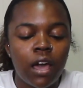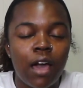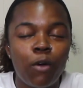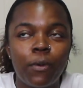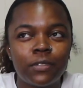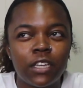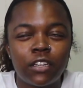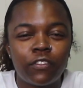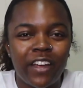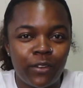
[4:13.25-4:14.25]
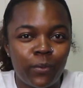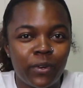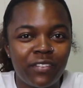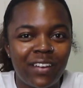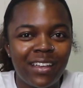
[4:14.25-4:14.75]
I hope I'm saying the
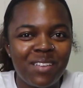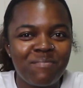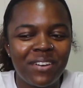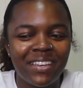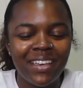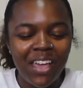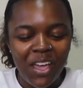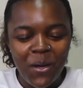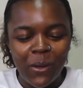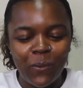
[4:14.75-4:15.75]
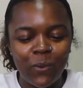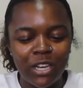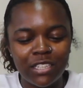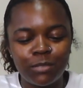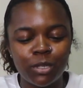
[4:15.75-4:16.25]
word right, but
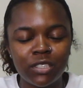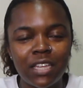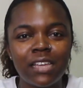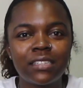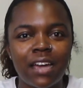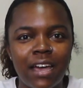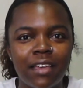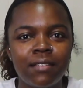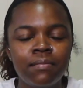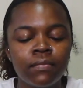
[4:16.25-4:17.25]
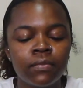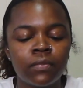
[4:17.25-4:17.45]
when it's mercerized cotton,